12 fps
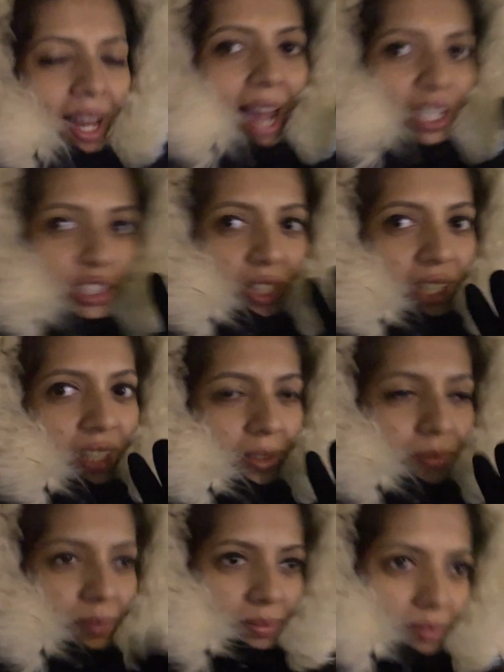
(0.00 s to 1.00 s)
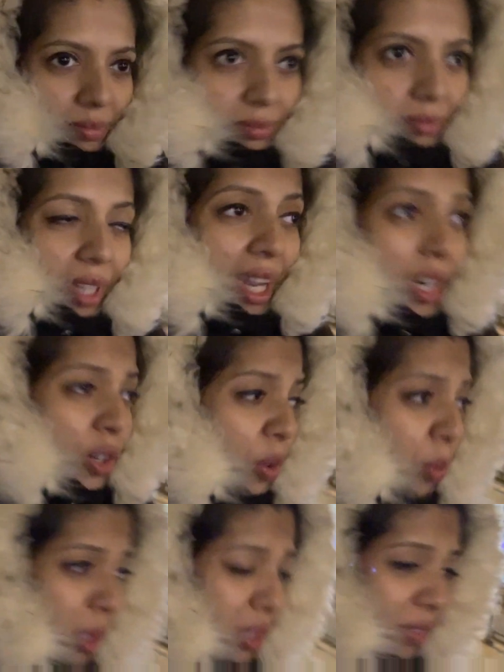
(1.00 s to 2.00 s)
Actually, I don't
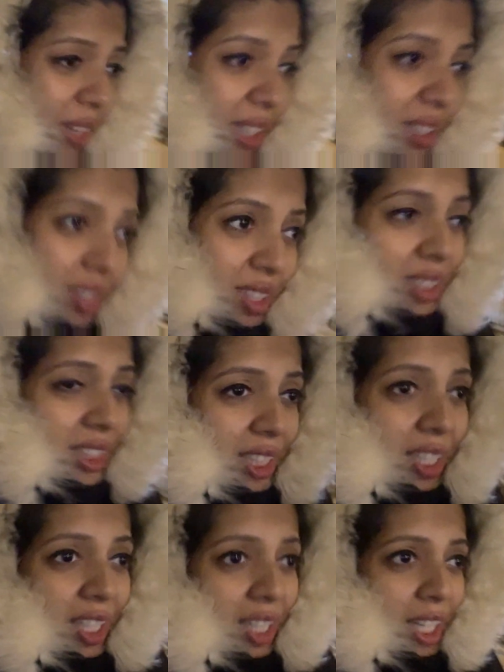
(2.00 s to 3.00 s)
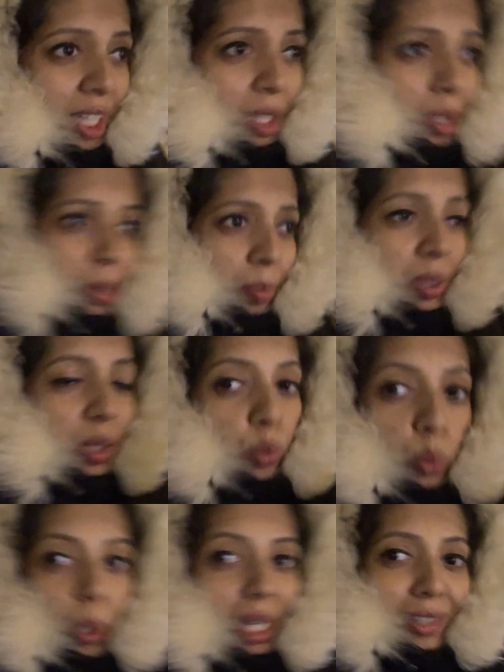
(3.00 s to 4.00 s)
know what the weather is, but the
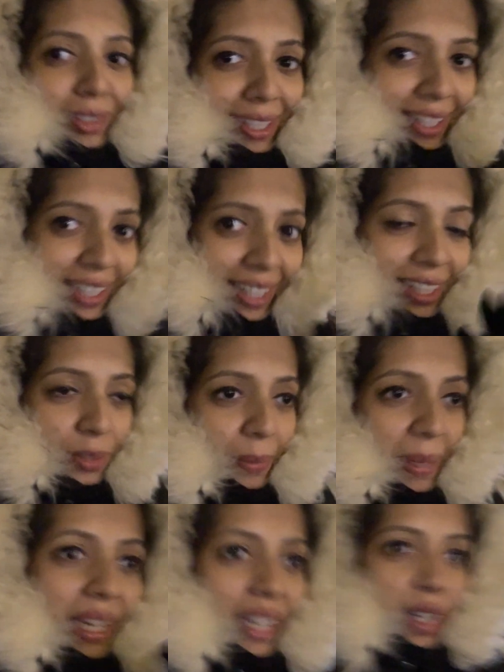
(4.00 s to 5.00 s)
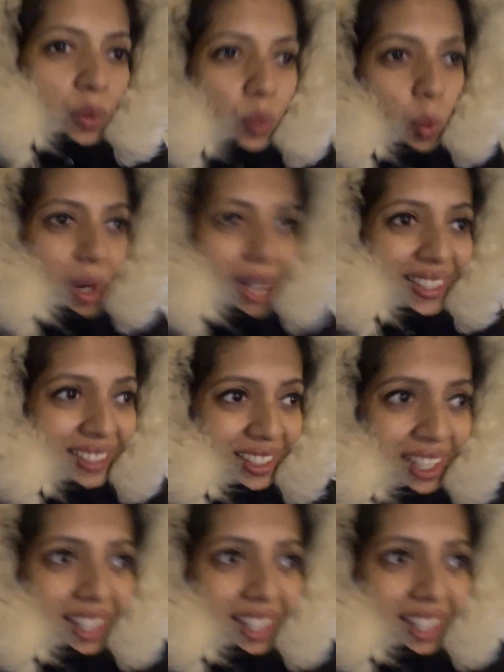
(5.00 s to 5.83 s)
wind is making it worse.